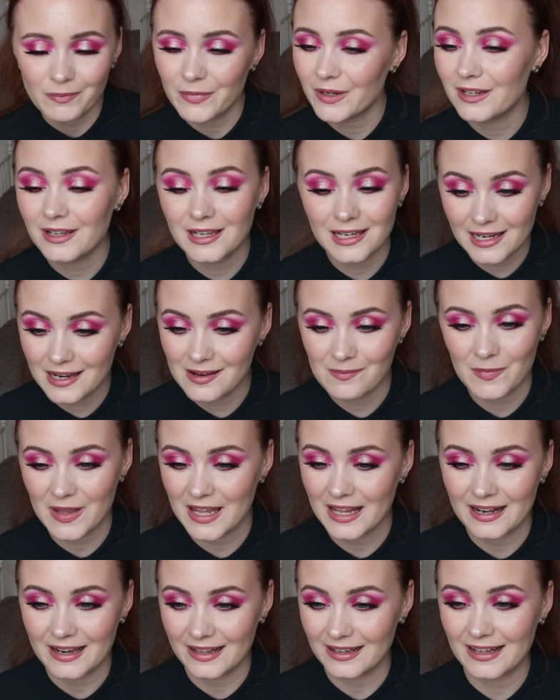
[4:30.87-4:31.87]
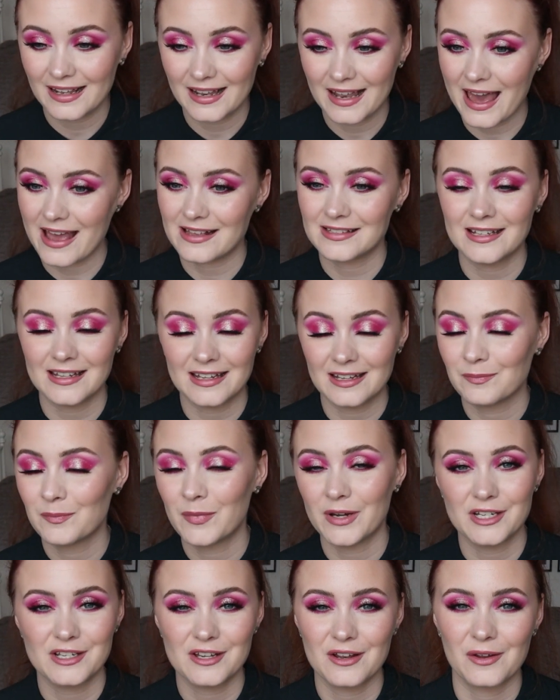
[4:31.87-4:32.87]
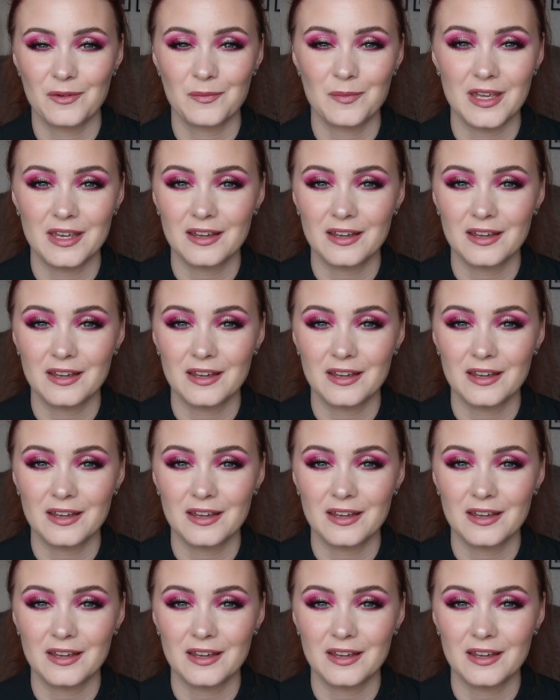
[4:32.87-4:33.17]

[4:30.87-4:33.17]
but it didn't make like a lasting impression on